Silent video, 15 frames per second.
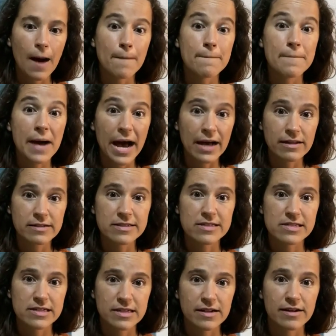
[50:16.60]
a
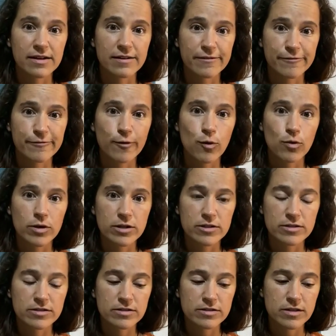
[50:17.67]
balancing
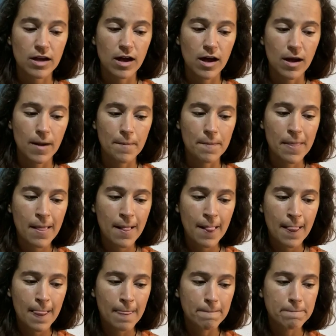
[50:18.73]
force. Um,
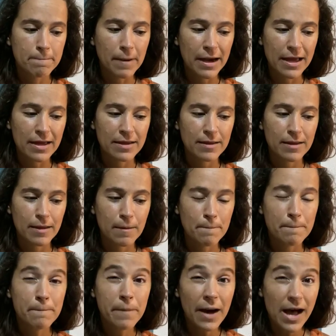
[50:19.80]
but
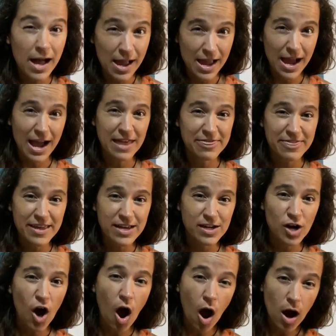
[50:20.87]
but I
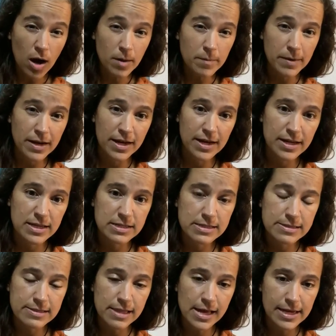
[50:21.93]
think karma
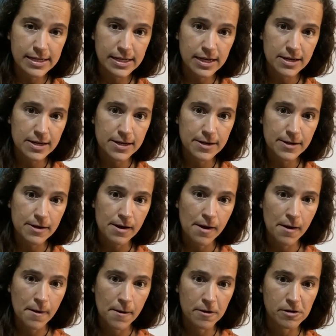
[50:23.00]
is like a,
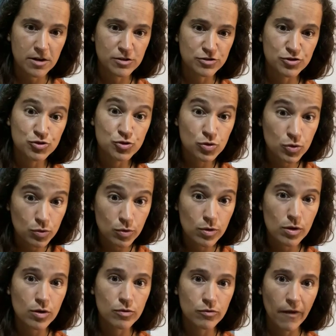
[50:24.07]
a, a
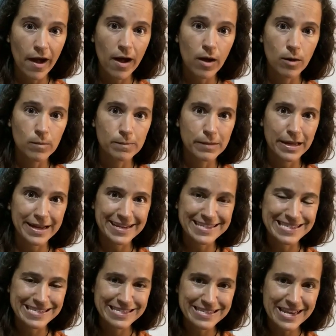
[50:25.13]
dual realm,
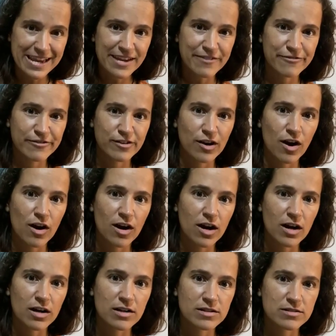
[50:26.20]
like
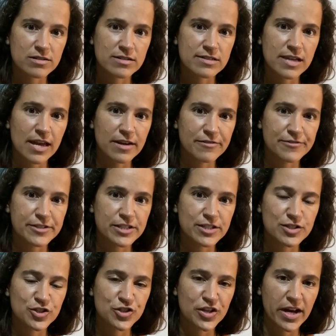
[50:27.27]
safeguard,
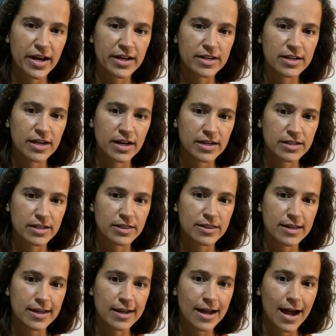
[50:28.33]
safety check kind of
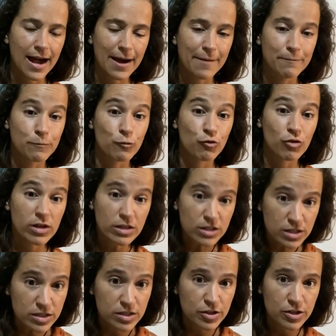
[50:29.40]
thing. I'm
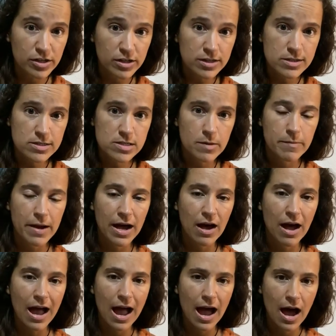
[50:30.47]
really curious
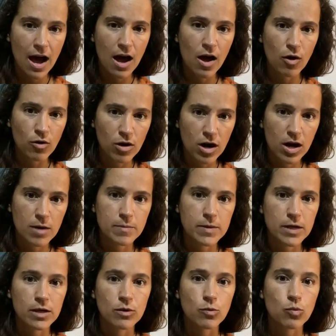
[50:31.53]
about how
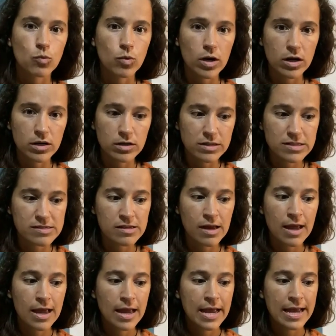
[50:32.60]
karma works
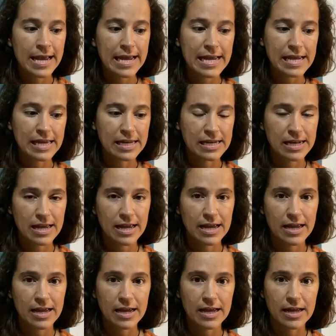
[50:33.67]
in
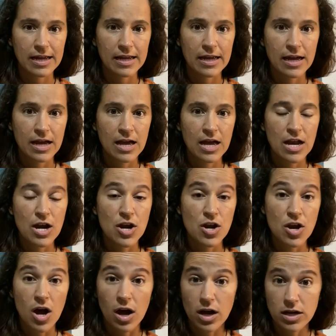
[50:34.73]
a
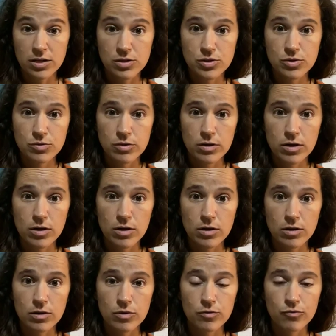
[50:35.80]

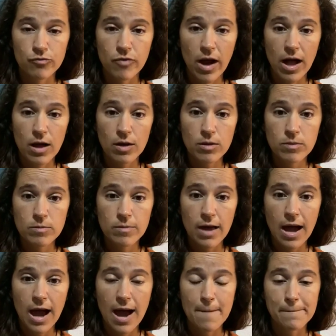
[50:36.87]
non-dual
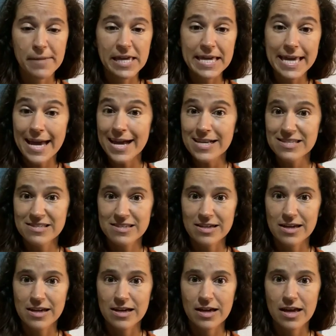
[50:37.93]
realm. I'm
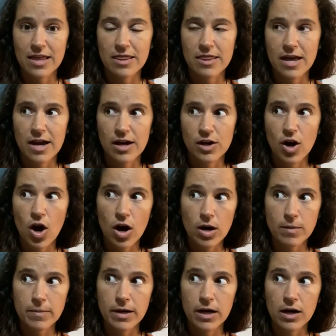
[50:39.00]
guessing that
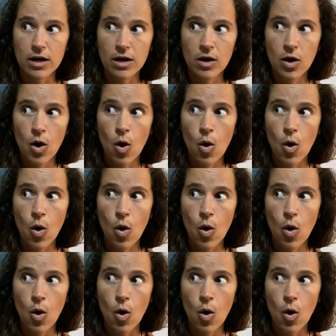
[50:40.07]
karma